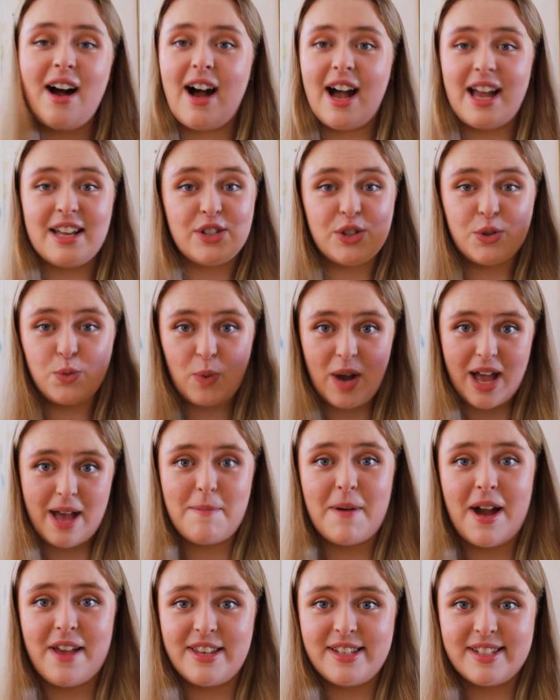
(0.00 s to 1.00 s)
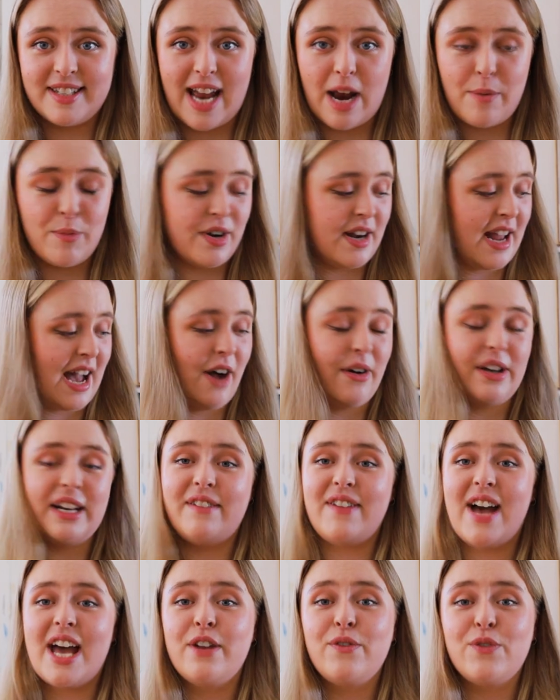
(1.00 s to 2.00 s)
I swear by this camera now and
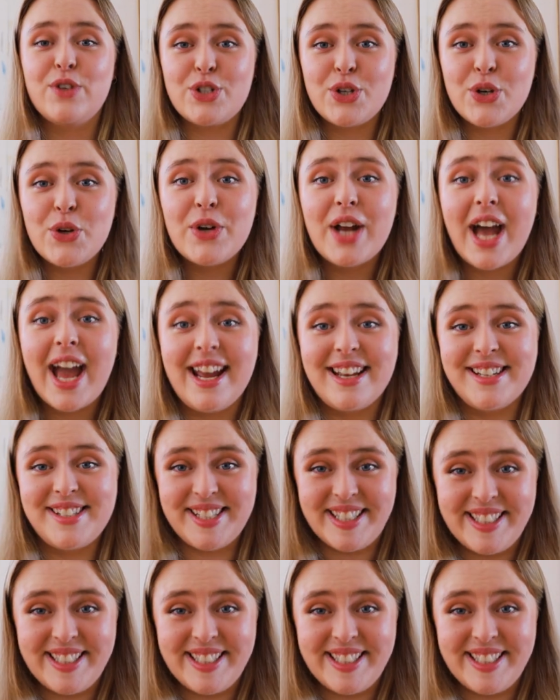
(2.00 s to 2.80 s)
I've had it for two days.